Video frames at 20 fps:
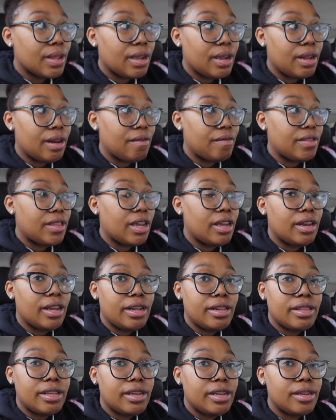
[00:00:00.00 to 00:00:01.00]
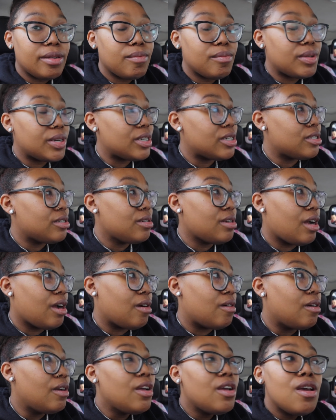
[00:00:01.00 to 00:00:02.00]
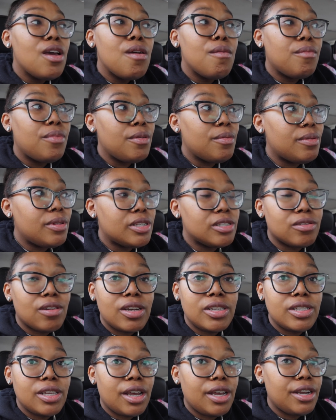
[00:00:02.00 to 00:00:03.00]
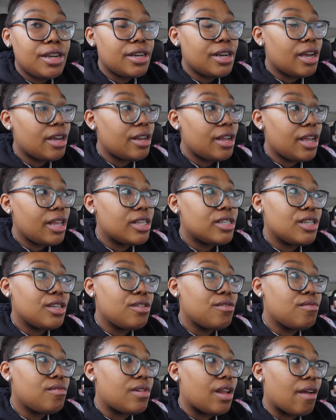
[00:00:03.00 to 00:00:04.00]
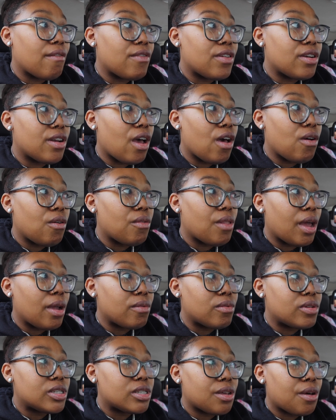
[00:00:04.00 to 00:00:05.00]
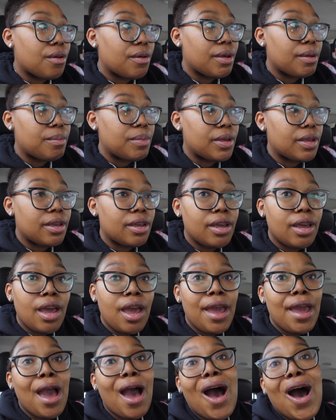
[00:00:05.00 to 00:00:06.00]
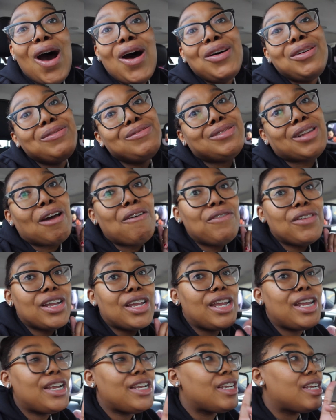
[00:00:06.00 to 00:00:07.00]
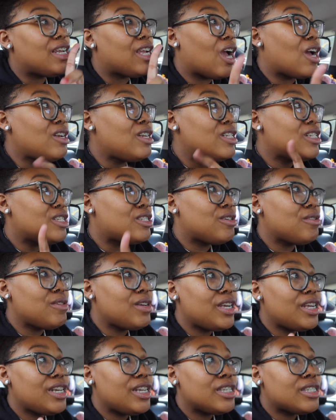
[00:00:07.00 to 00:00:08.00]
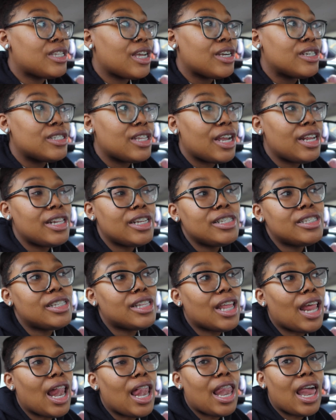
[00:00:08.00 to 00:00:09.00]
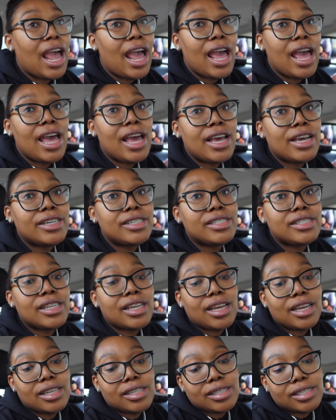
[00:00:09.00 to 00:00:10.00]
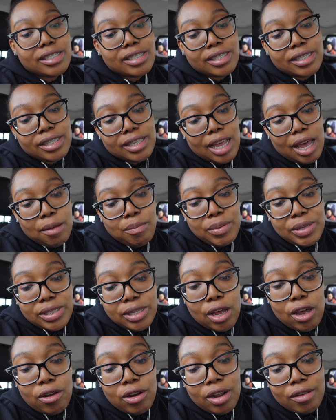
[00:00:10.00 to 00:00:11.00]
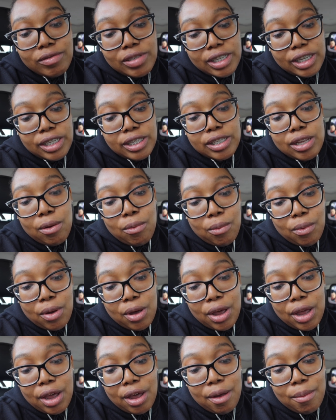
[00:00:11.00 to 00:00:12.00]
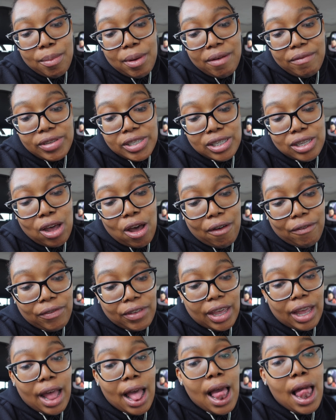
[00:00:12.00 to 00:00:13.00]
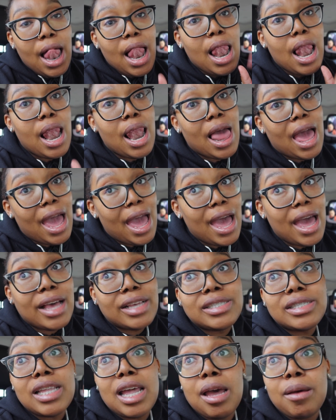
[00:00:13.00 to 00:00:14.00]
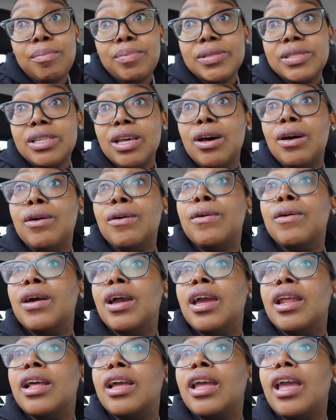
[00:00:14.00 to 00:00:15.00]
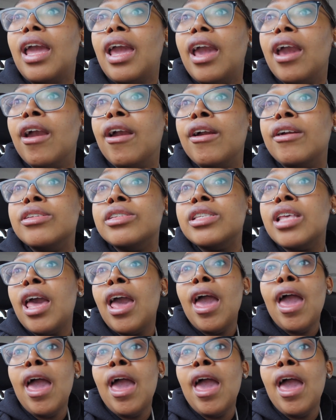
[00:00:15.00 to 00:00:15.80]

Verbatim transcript: and everything like that because you know people is crazy out here nowadays and you never know like what's gonna happen oh don't forget y'all need to tune in this thursday this is the last episode of season one of Mother's Coffee. Last episode, and it airs